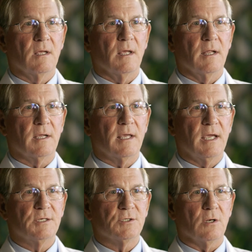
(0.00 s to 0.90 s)
an
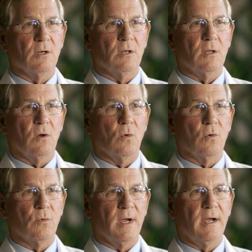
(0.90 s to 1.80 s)
occasional
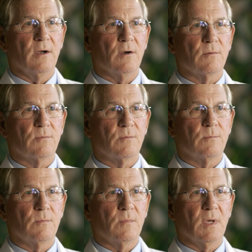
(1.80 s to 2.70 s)
or rare
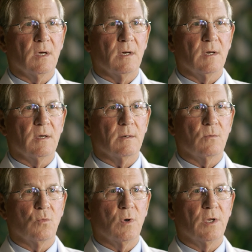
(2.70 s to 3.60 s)

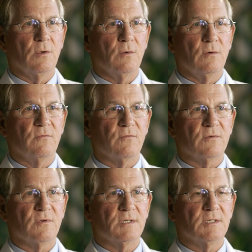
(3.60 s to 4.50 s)
wound
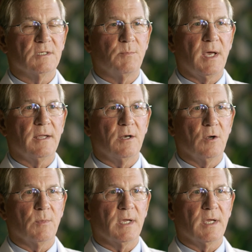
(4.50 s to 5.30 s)
such as pyoderma